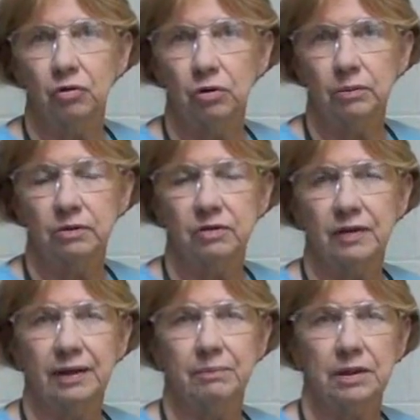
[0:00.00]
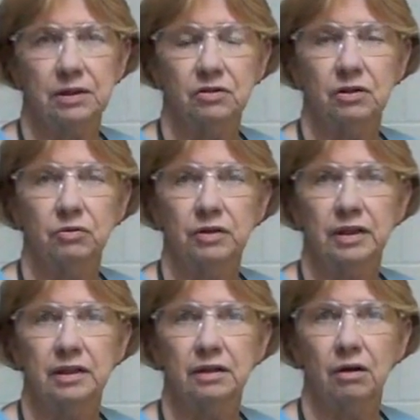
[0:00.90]
formers, and that means that when
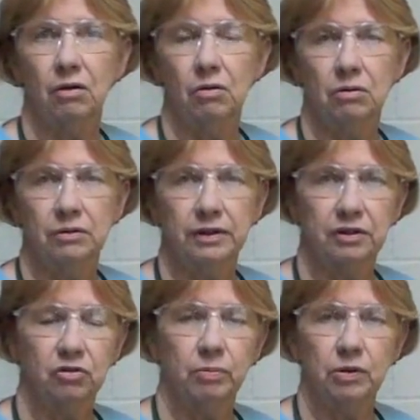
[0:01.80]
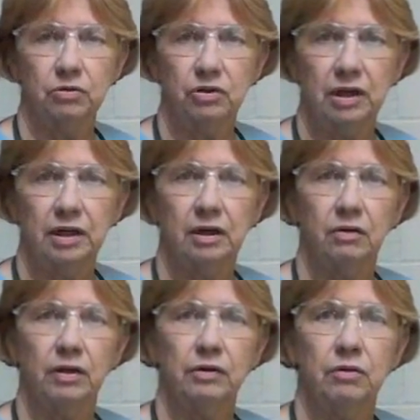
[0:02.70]
they get old and exposed to
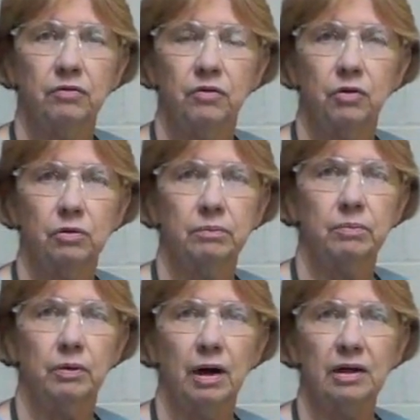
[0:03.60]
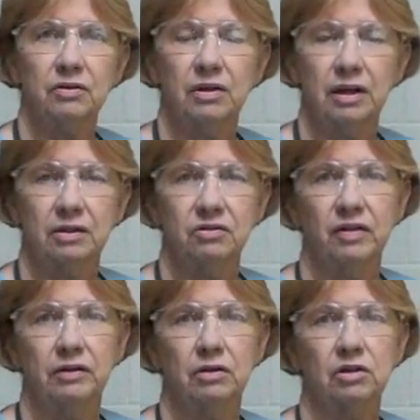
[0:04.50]
air, they will form peroxides
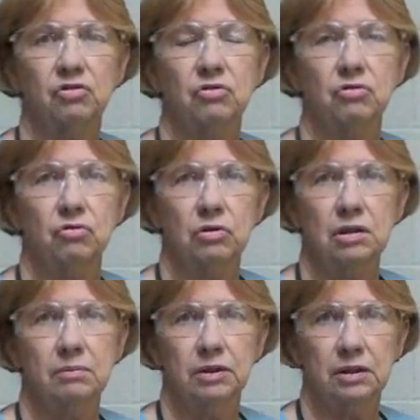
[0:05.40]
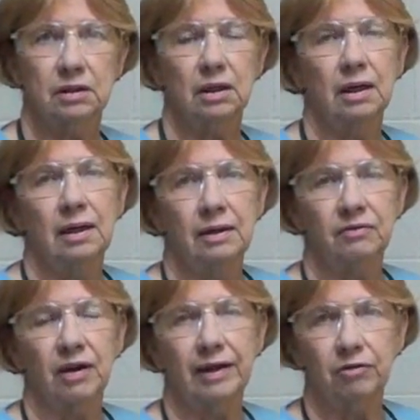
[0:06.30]
that are extremely
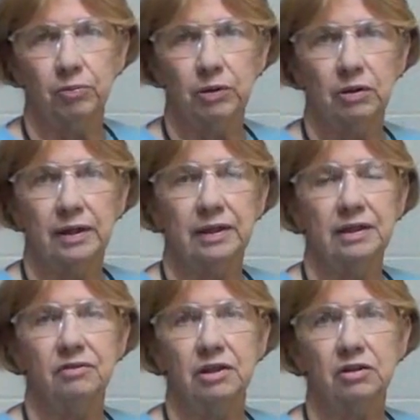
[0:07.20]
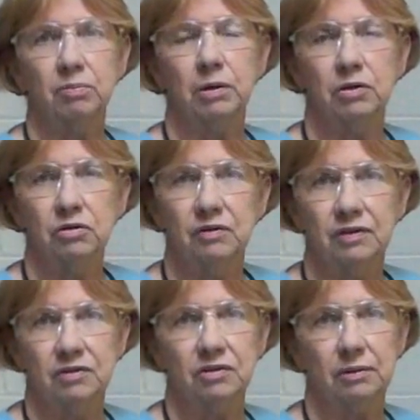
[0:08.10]
flammable and even explosive
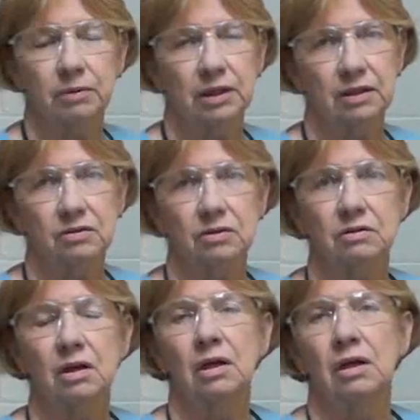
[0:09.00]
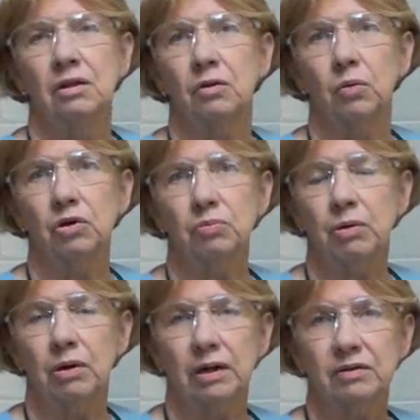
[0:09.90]
in some cases. The worst
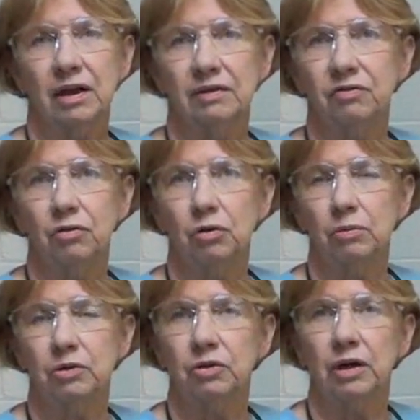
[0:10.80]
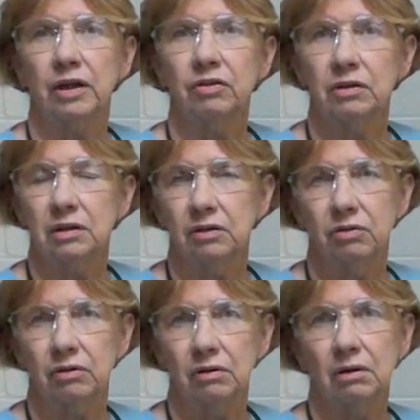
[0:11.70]
peroxide formers are ethyl
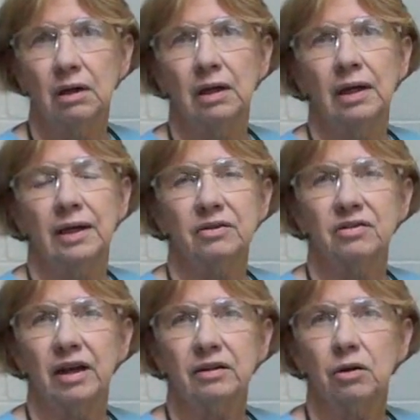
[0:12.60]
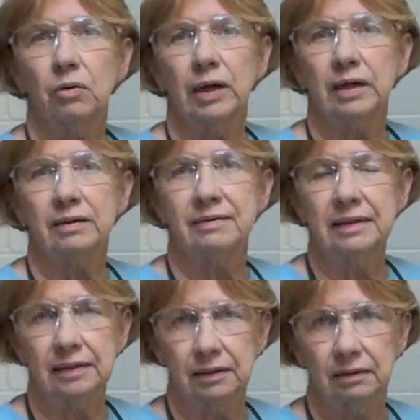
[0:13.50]
ether and
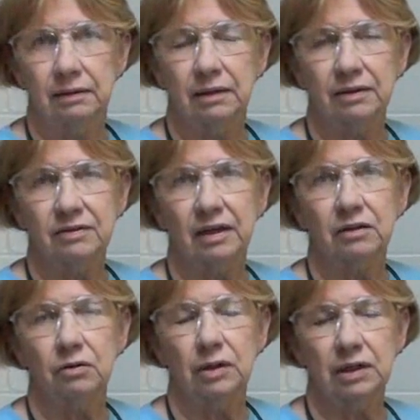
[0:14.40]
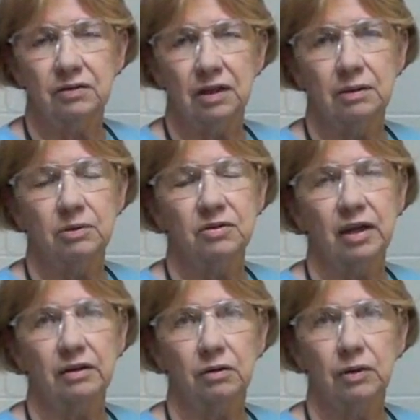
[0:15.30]
cyclohexene, not cyclohexane, but
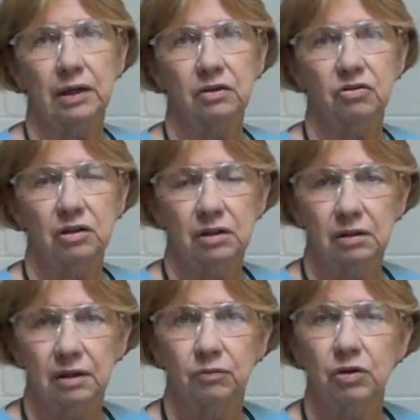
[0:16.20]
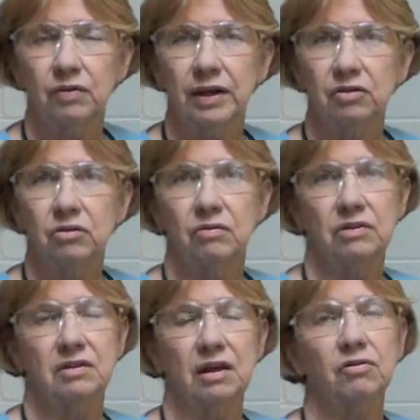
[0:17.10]
cyclohexene. And we've had
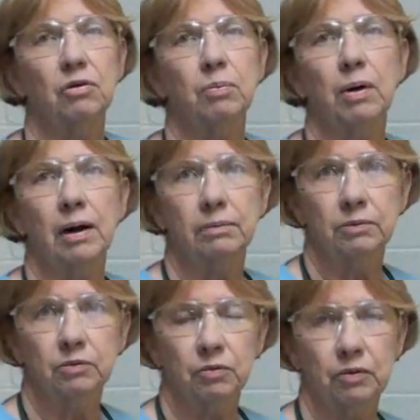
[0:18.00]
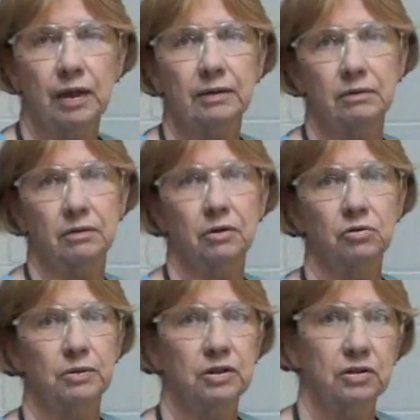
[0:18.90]
several problems with
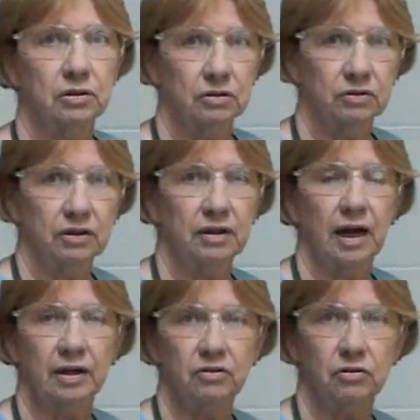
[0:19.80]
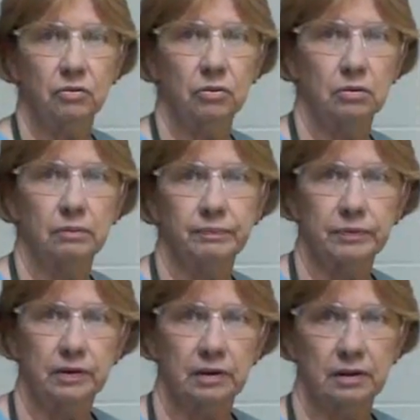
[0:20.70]
those materials in high school
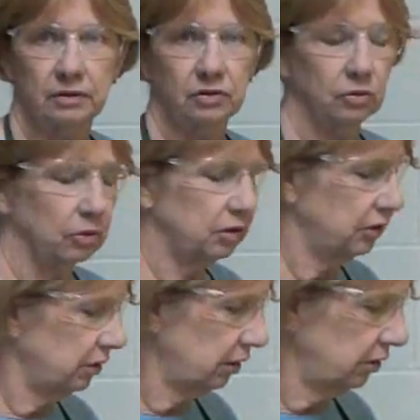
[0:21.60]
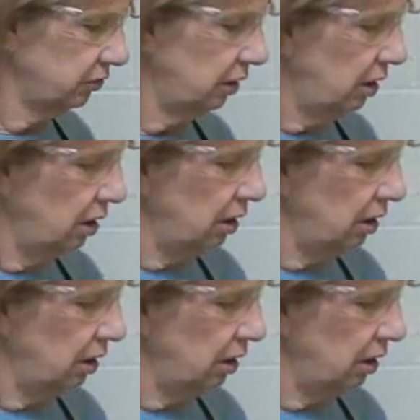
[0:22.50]
storage areas.